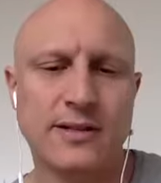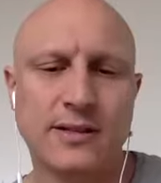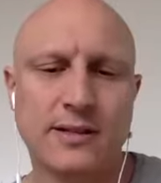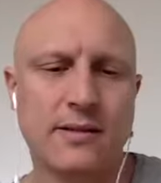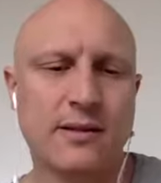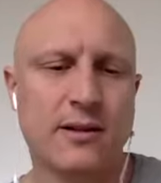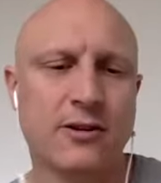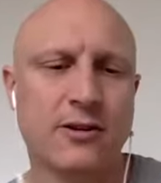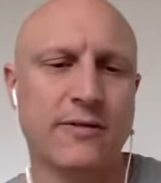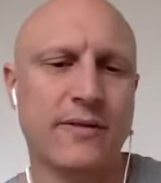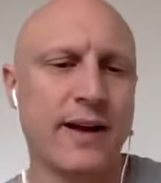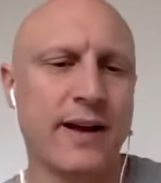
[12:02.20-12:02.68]

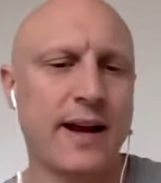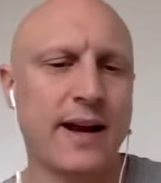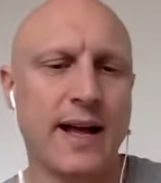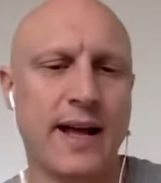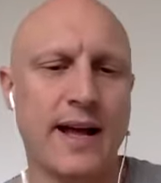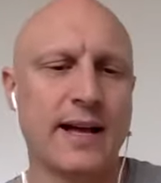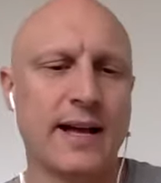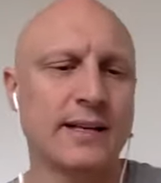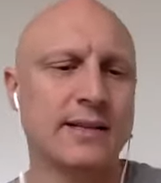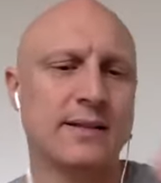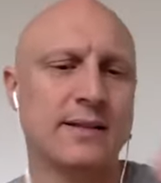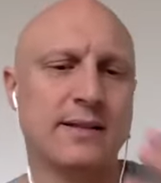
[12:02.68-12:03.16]
Carvana
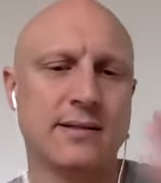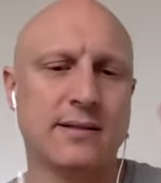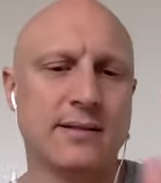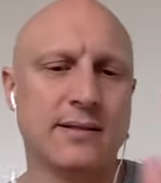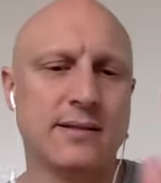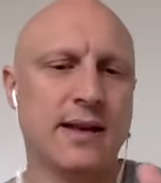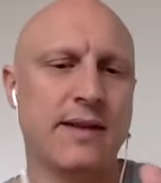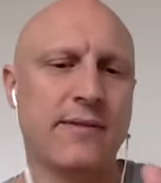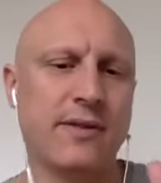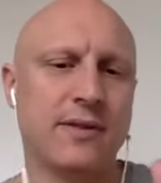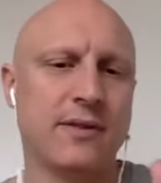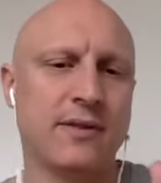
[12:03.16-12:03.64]
has
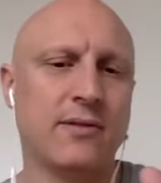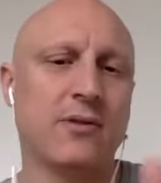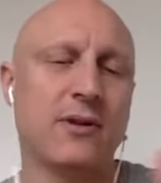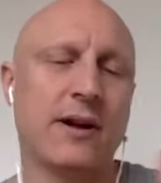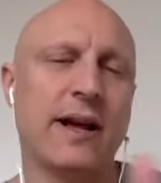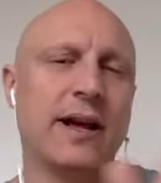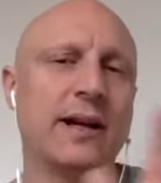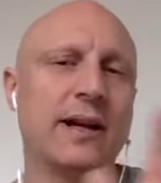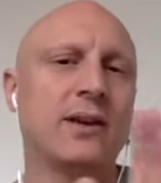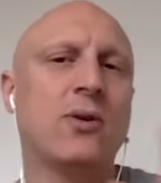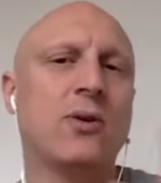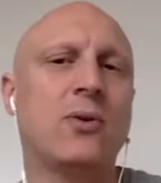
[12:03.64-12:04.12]
7 or
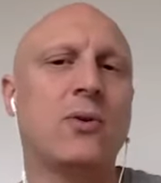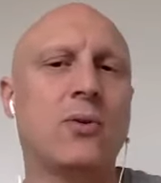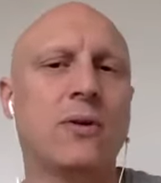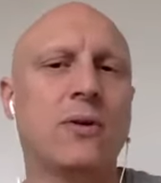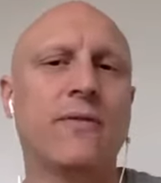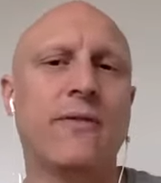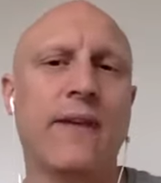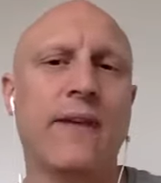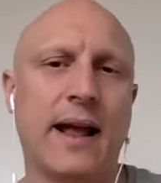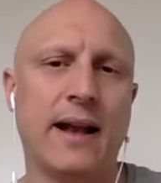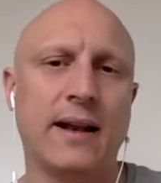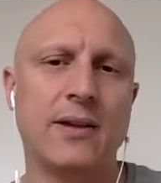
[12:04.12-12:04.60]
8 core
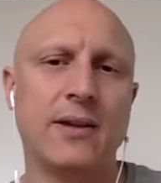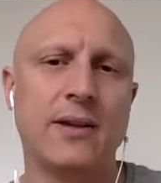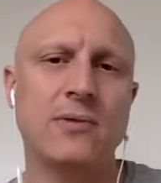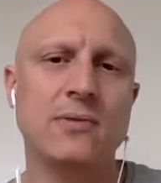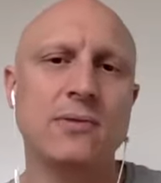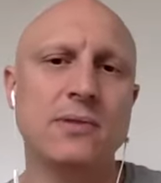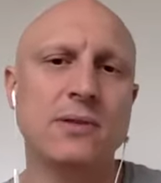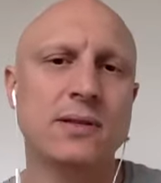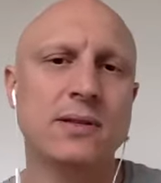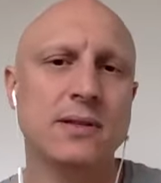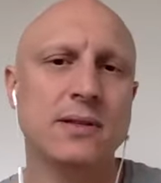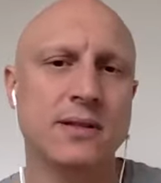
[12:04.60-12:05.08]

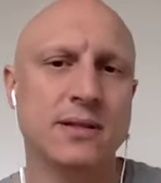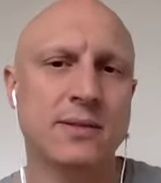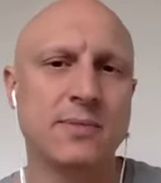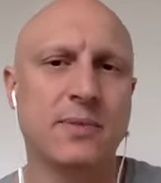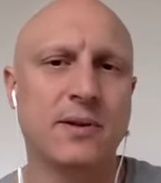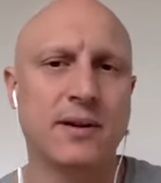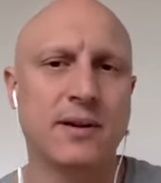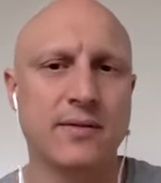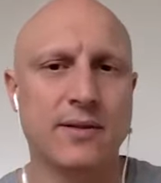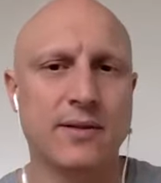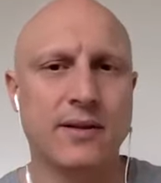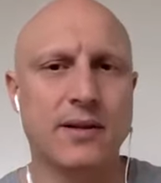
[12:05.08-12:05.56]
values as
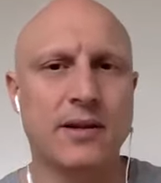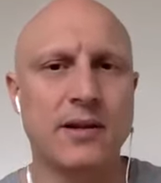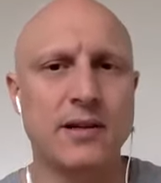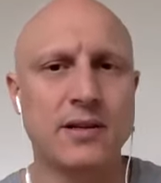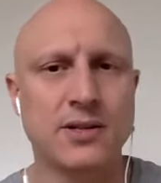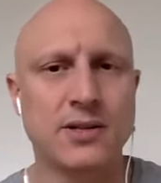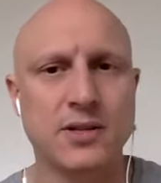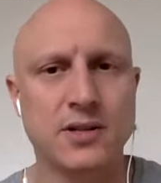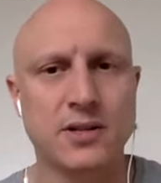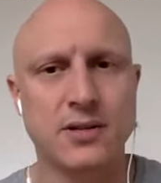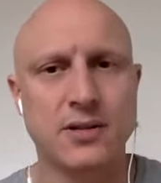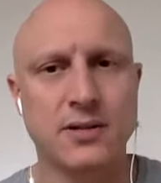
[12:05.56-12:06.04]
part of the
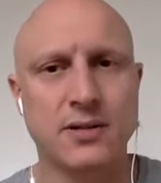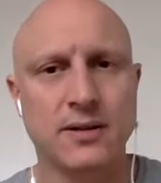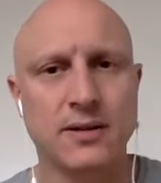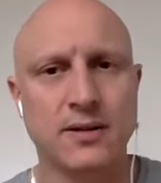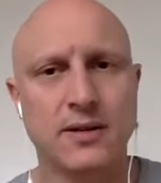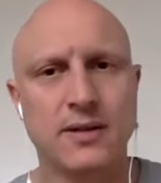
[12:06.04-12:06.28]
culture.